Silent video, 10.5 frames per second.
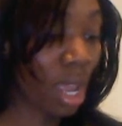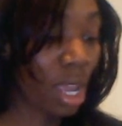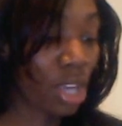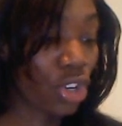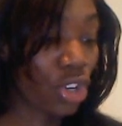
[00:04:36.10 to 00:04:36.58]

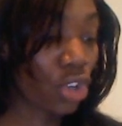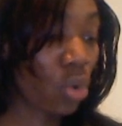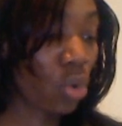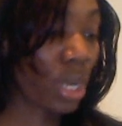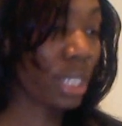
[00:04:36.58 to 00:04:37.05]
You're
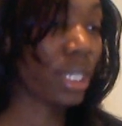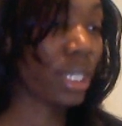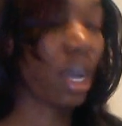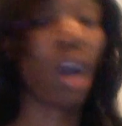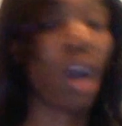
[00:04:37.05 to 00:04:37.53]
going to
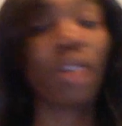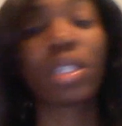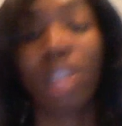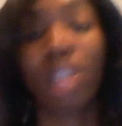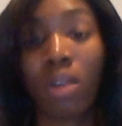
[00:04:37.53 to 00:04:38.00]

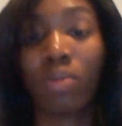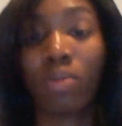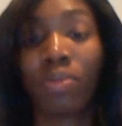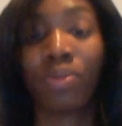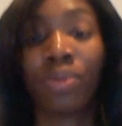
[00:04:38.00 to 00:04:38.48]
also
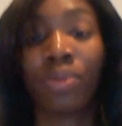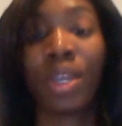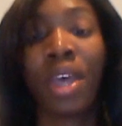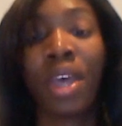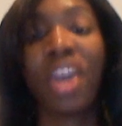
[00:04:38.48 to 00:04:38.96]

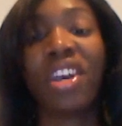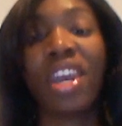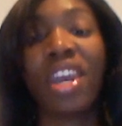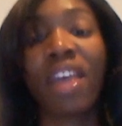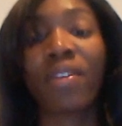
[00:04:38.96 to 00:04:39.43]

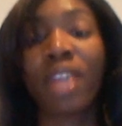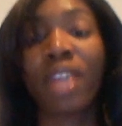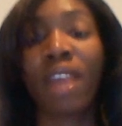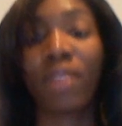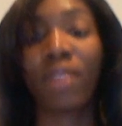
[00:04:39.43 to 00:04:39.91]
never,
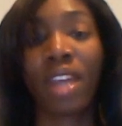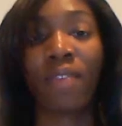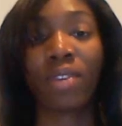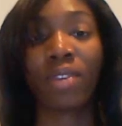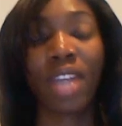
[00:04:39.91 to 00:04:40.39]
never, never,
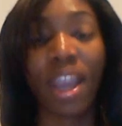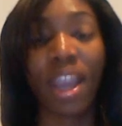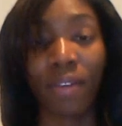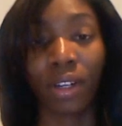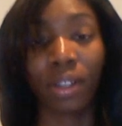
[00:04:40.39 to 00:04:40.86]

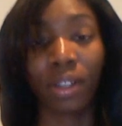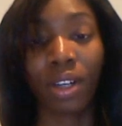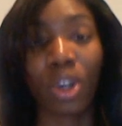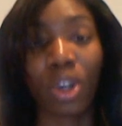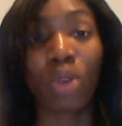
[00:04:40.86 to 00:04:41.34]
never
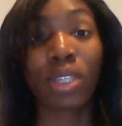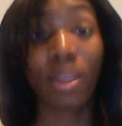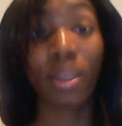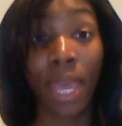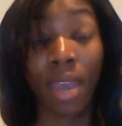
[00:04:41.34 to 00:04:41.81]
go to
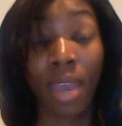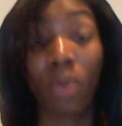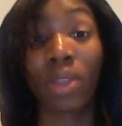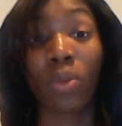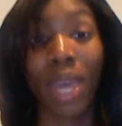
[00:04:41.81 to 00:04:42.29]
bed
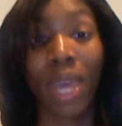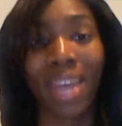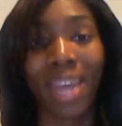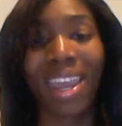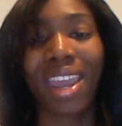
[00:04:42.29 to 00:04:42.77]
with wet
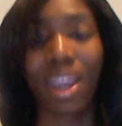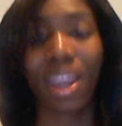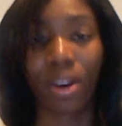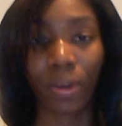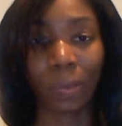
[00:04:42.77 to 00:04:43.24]
hair.
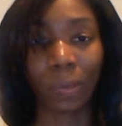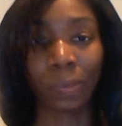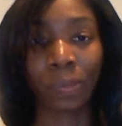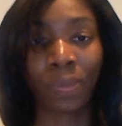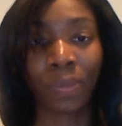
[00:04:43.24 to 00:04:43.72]

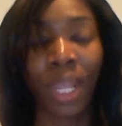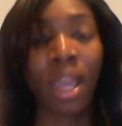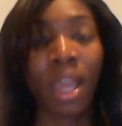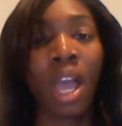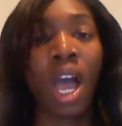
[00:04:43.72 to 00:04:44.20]

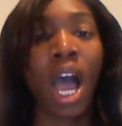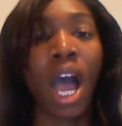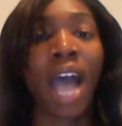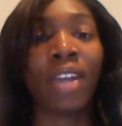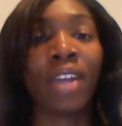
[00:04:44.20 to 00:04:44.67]

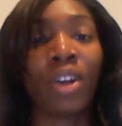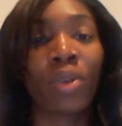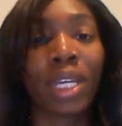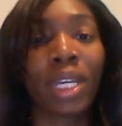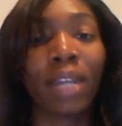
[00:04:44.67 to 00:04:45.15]
I know we
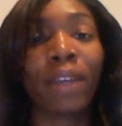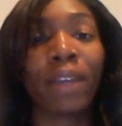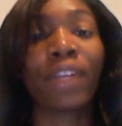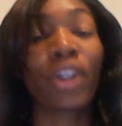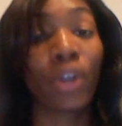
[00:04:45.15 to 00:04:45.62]
love the
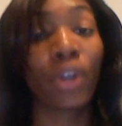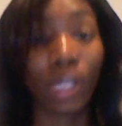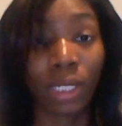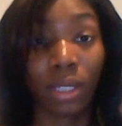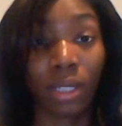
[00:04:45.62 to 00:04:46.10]
curly
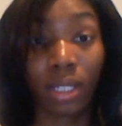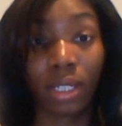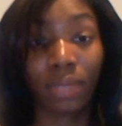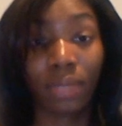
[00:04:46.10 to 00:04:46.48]
look,